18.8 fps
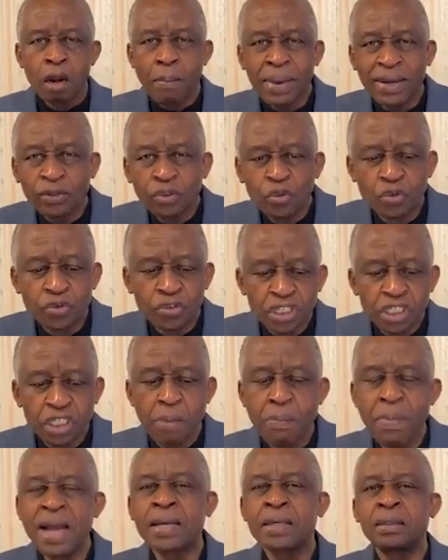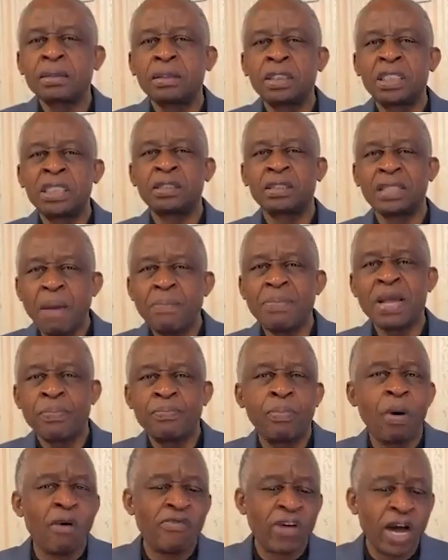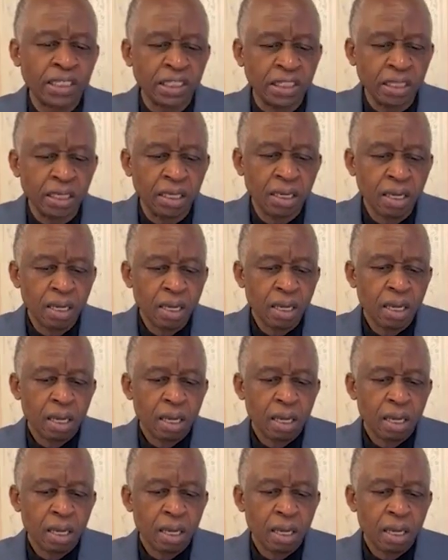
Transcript: Number two, systemic, systemic poverty.